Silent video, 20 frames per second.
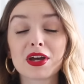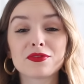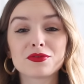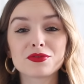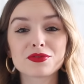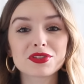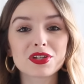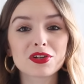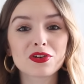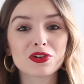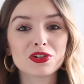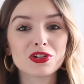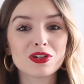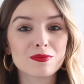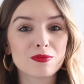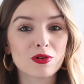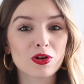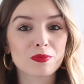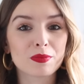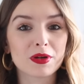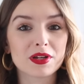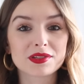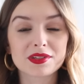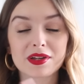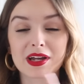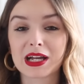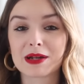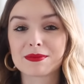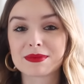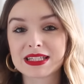I've also got a new blog post
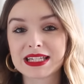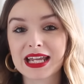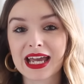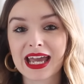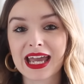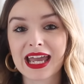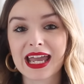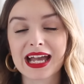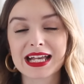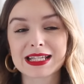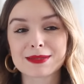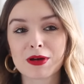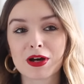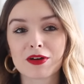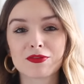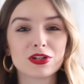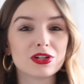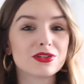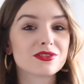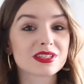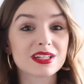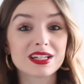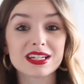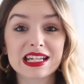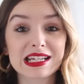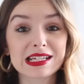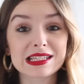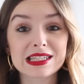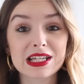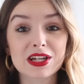going up today as part of a new
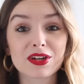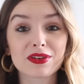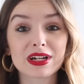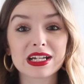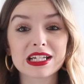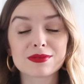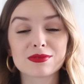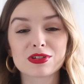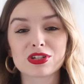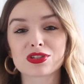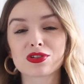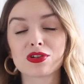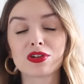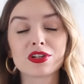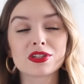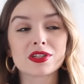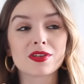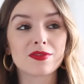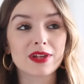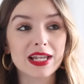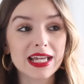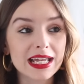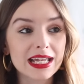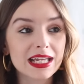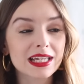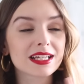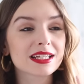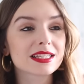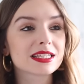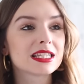Sunday series, which has got lots of
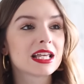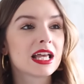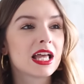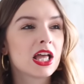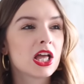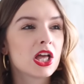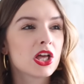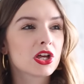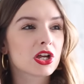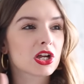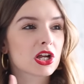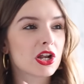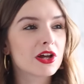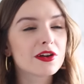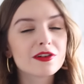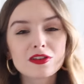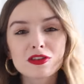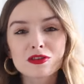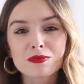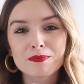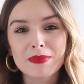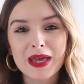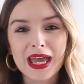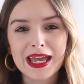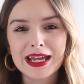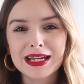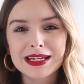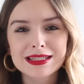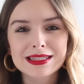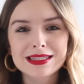links, clothing
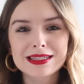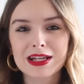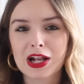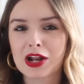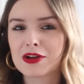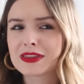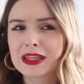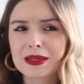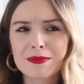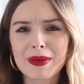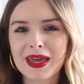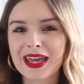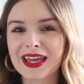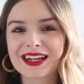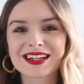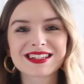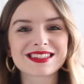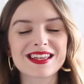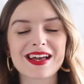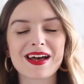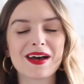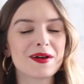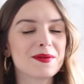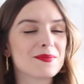picks,